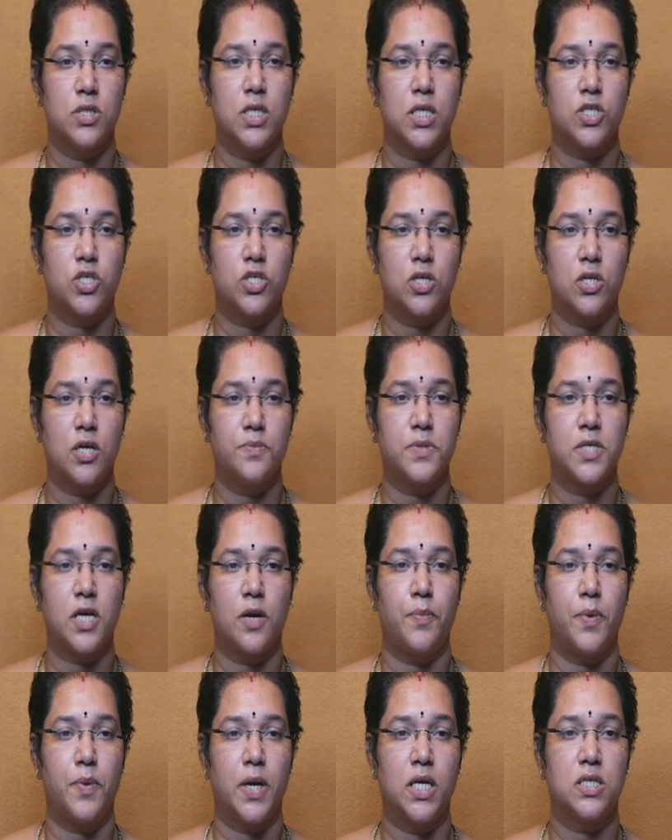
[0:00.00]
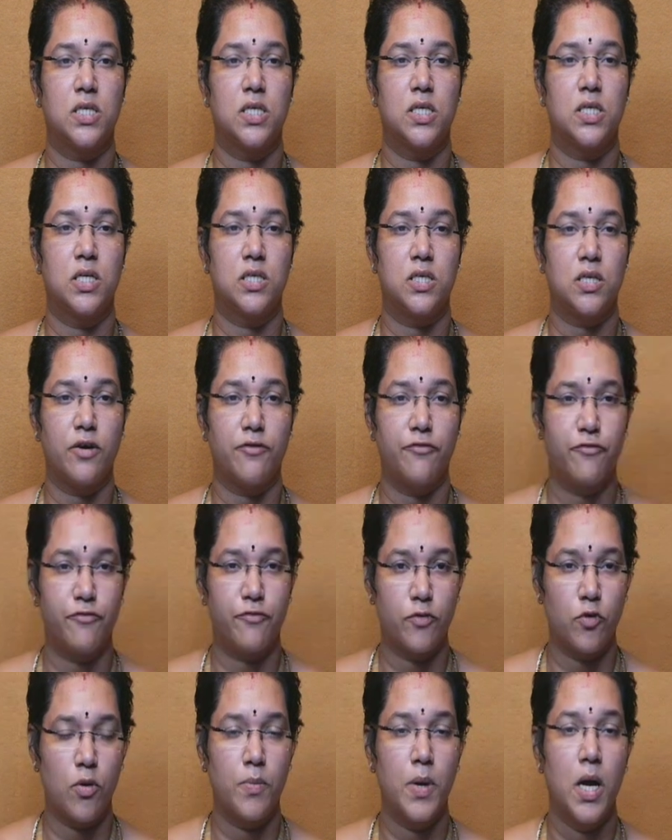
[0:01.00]
the stirrups are placed in a tough
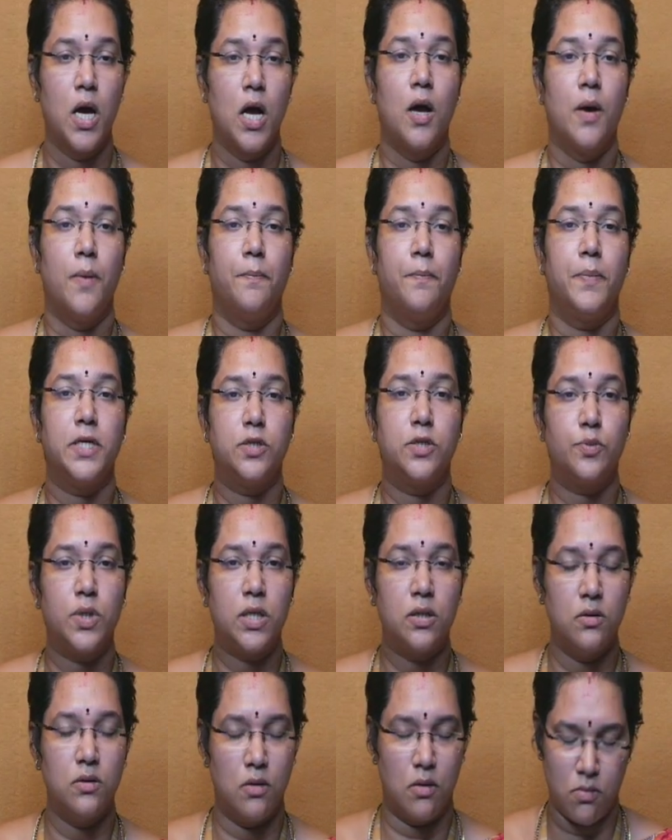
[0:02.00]
form between